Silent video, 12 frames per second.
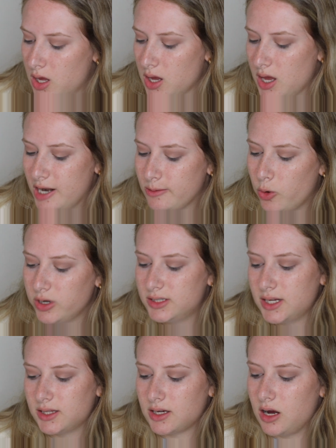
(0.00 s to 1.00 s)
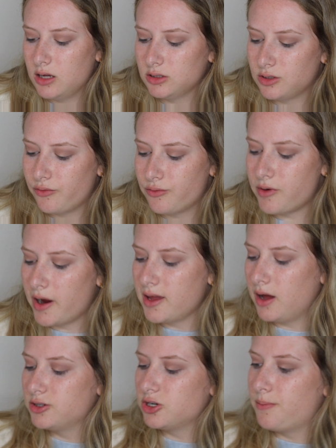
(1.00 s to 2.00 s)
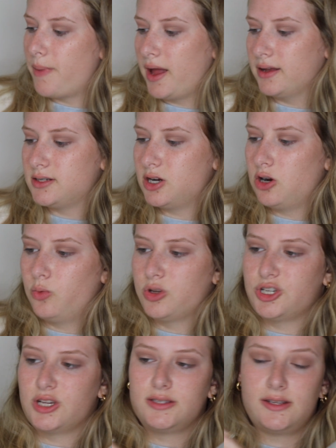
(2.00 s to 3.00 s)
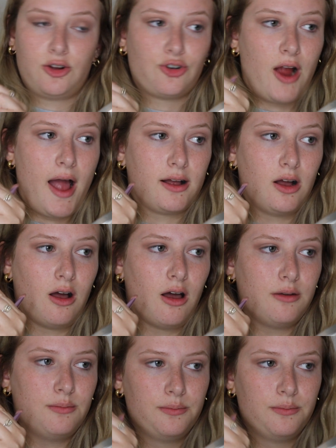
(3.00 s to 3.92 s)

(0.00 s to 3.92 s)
And I'm going to take the color right under Banter, which is Crack On.